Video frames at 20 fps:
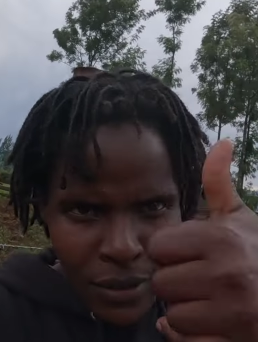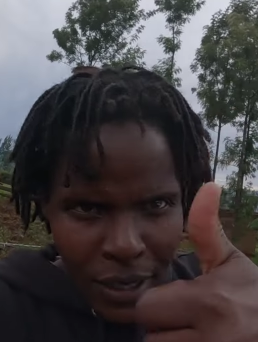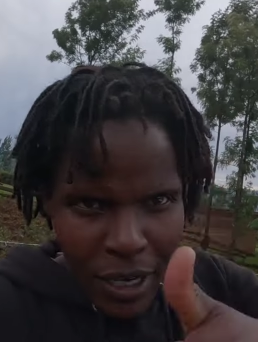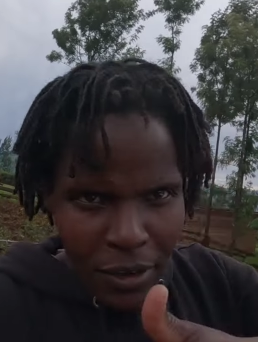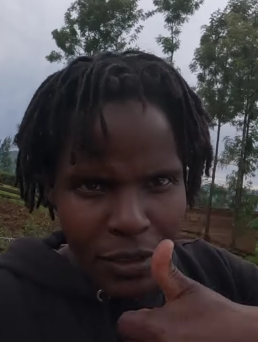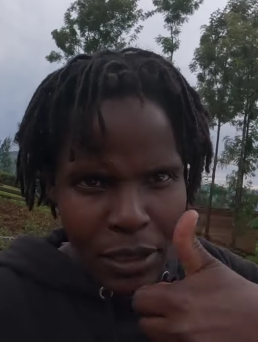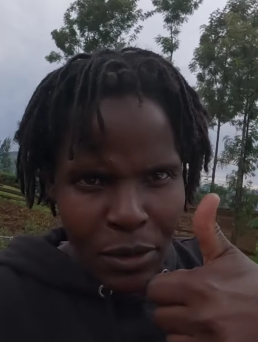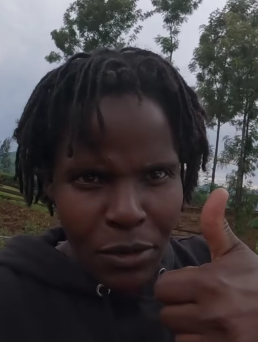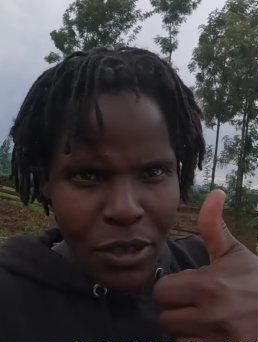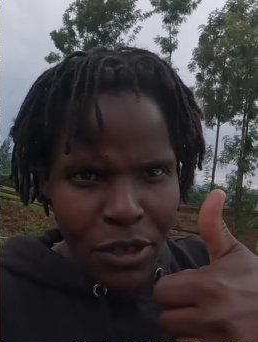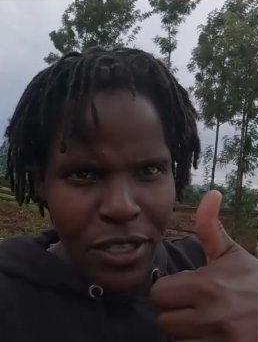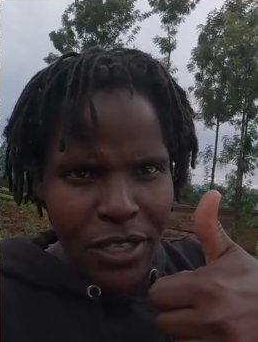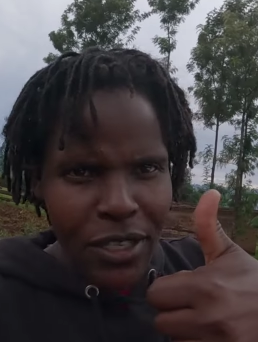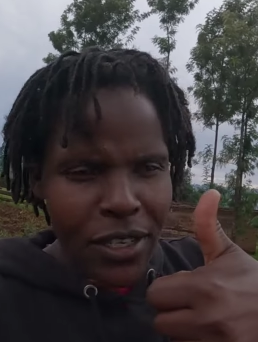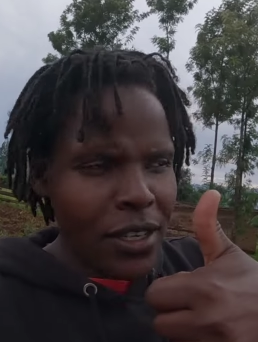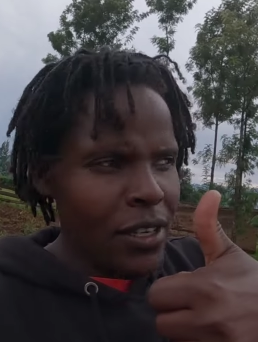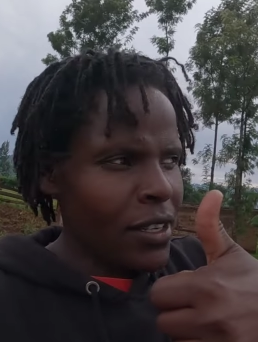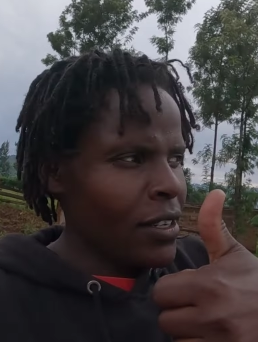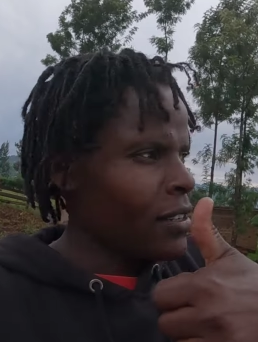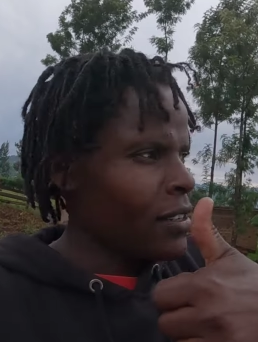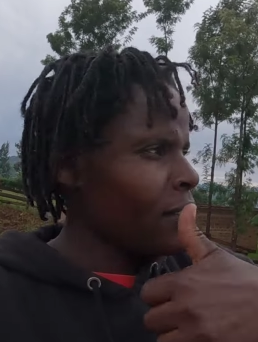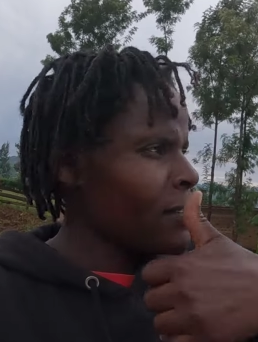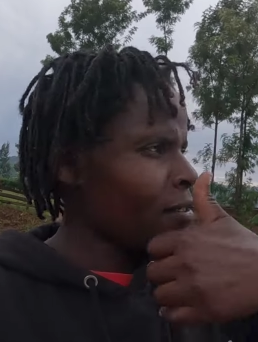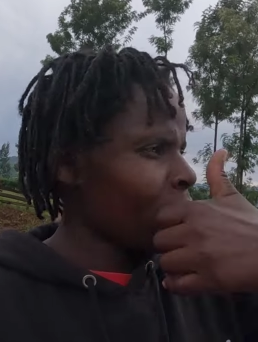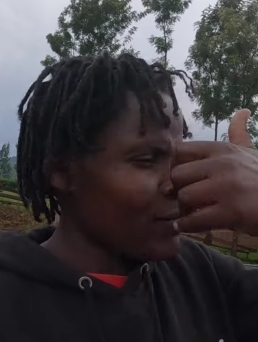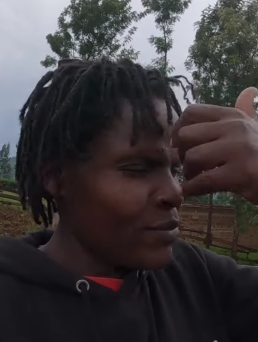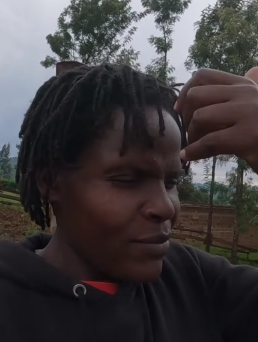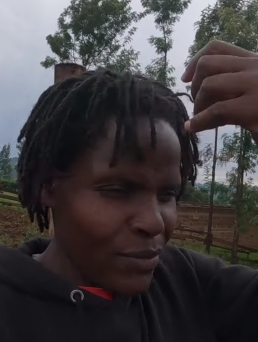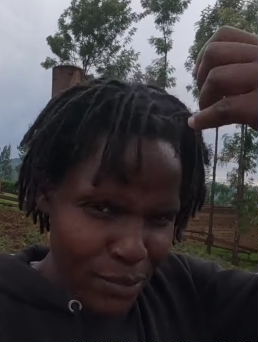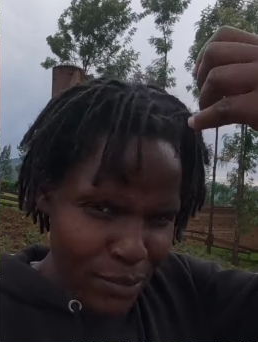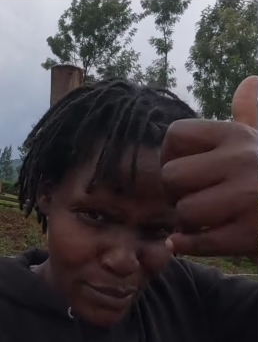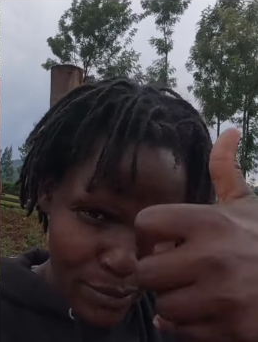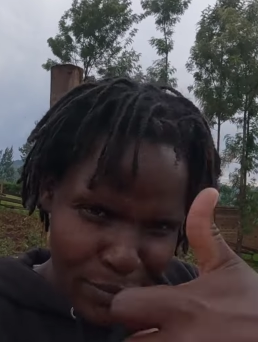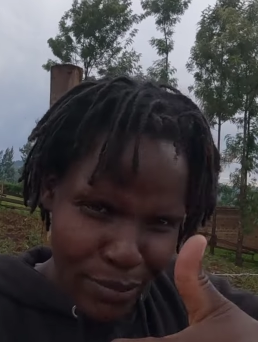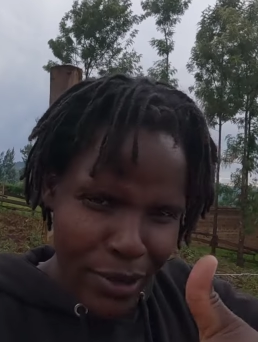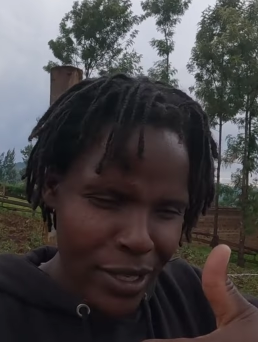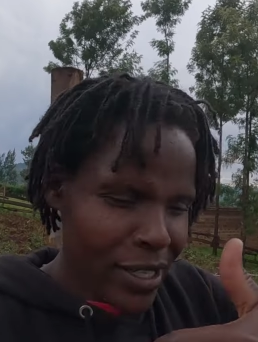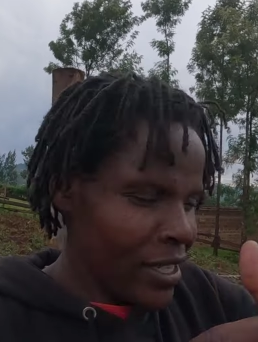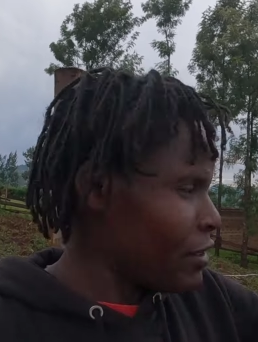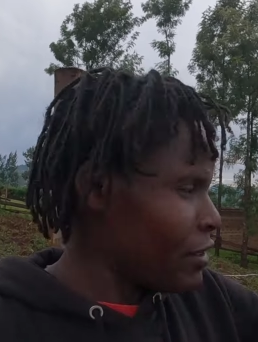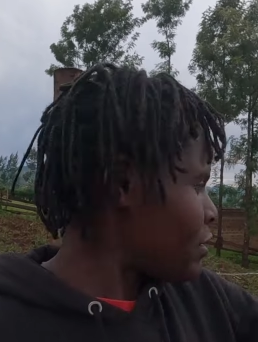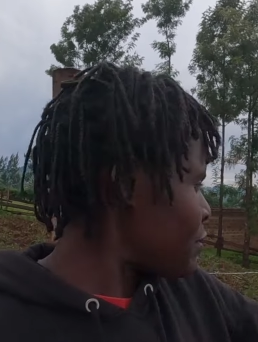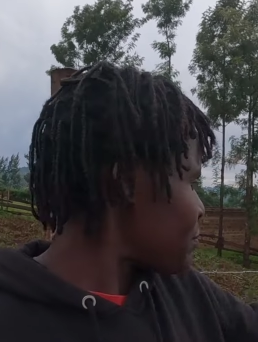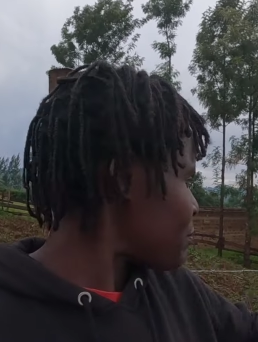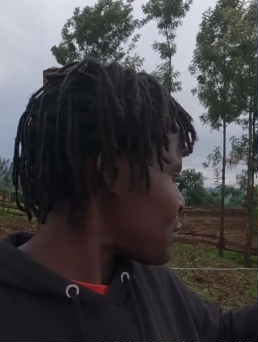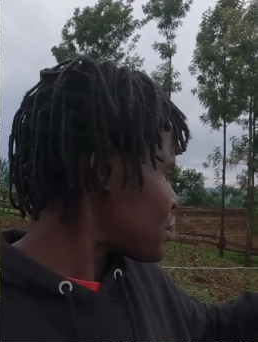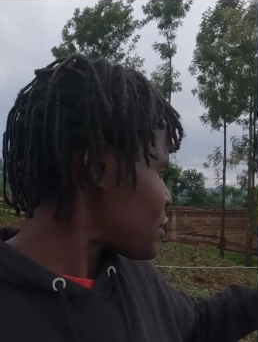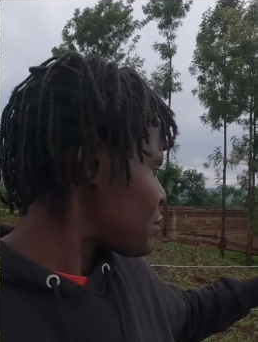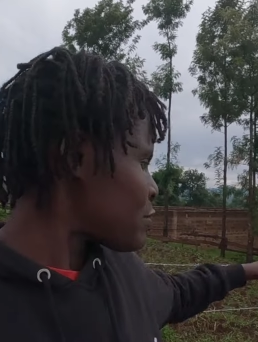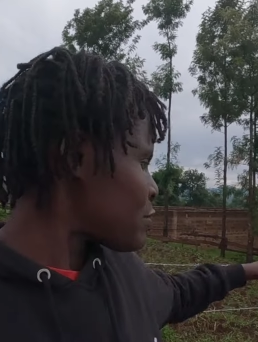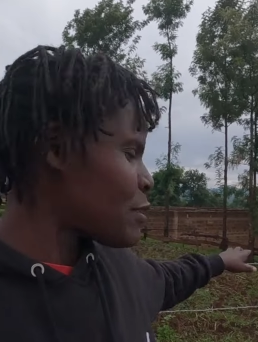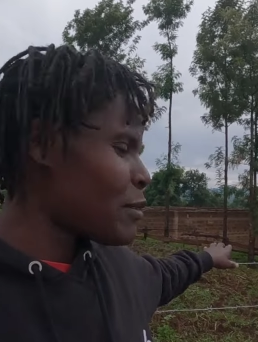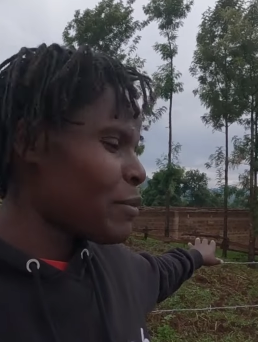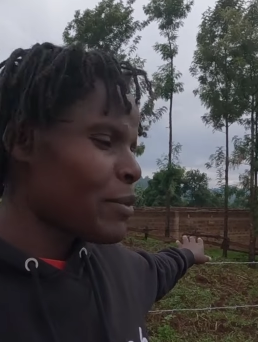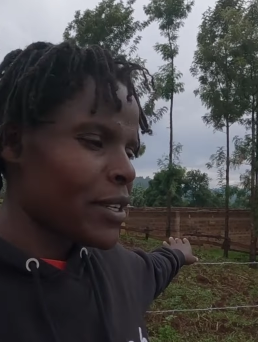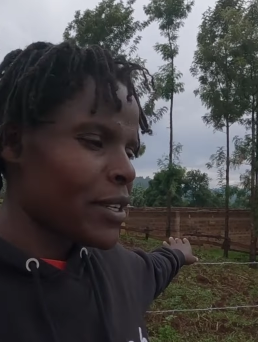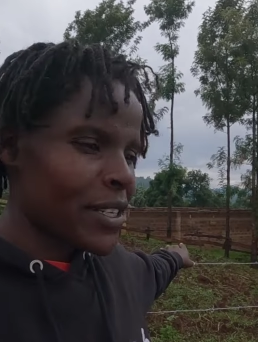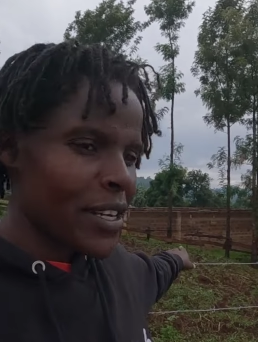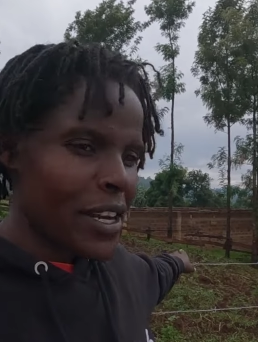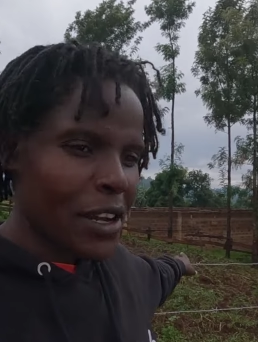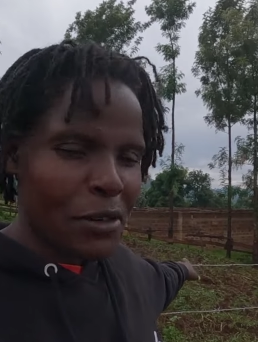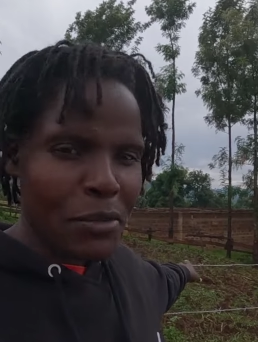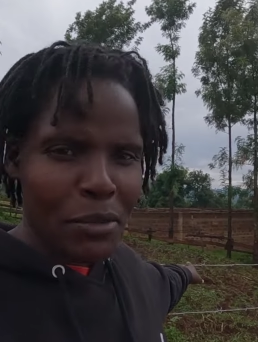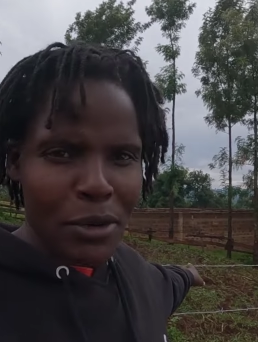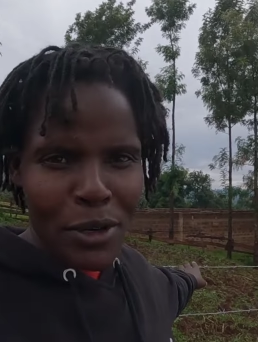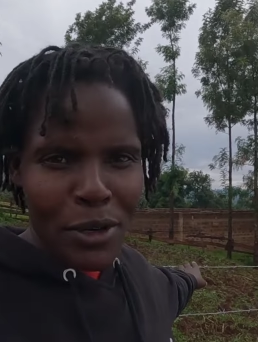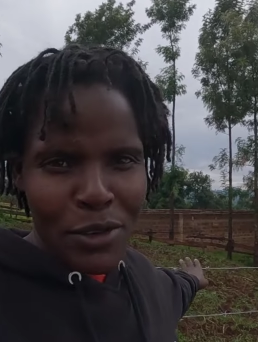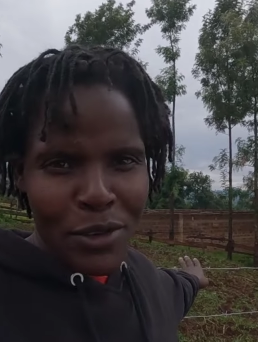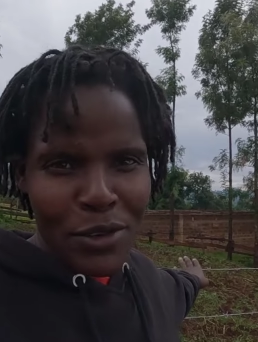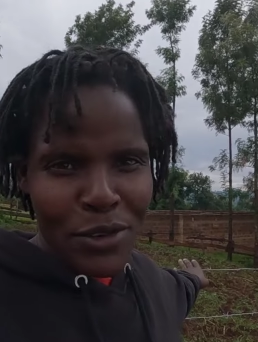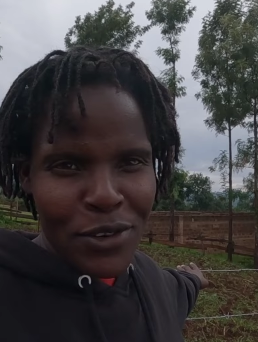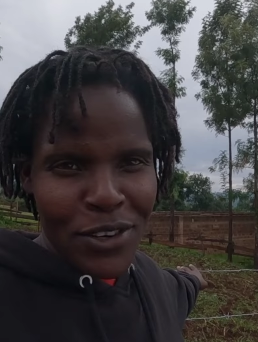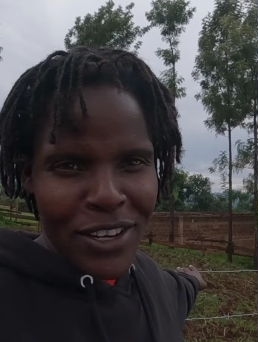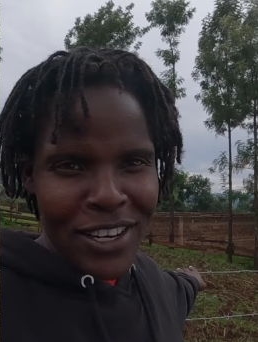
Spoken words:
after watching, please leave a positive comment down below,